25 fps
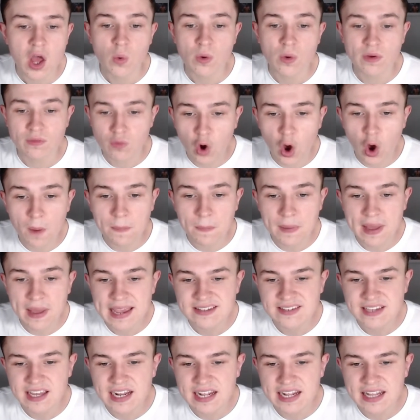raw
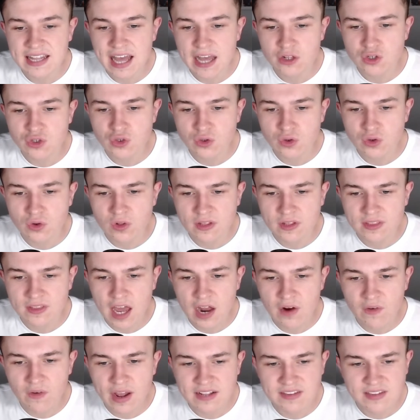pace and a natural
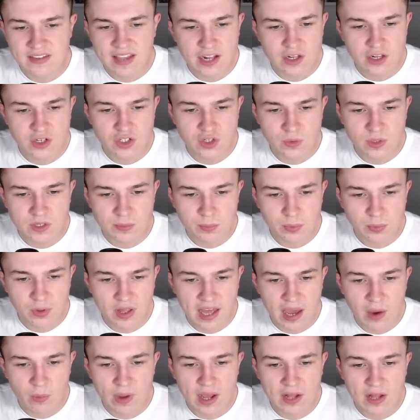direct edge to his play,
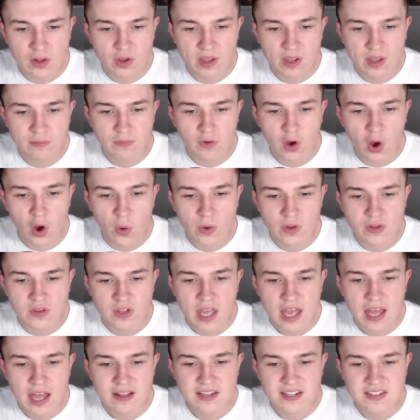and we are looking forward
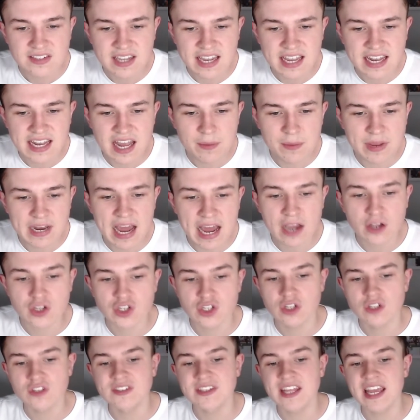to seeing him in
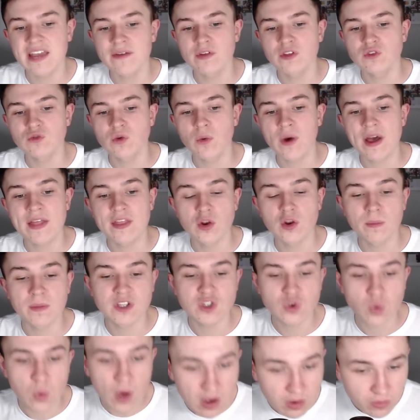action." Stevens will wear the number
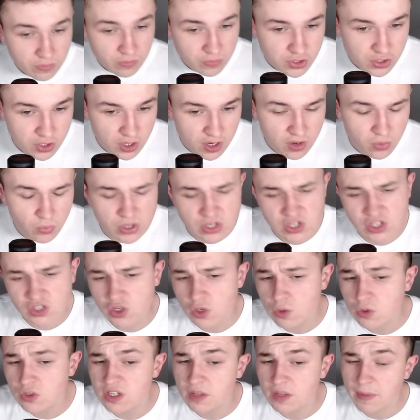12 shirt, which is
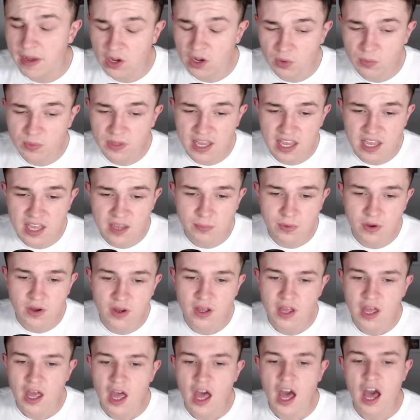usually the backup keeper,
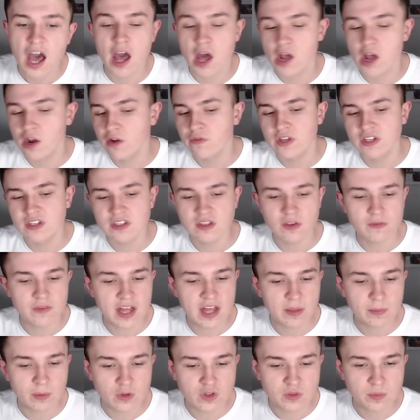and obviously he's
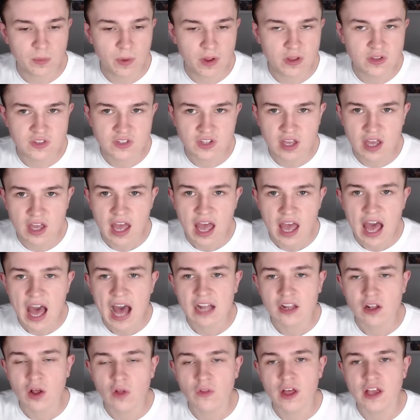available to sponsor
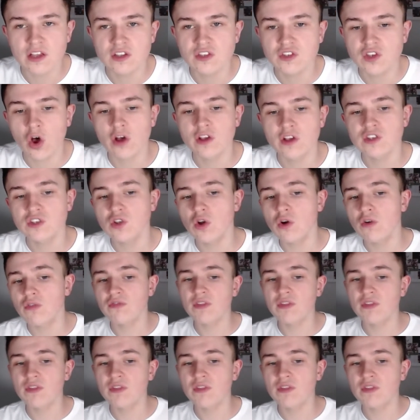and all that sort of stuff.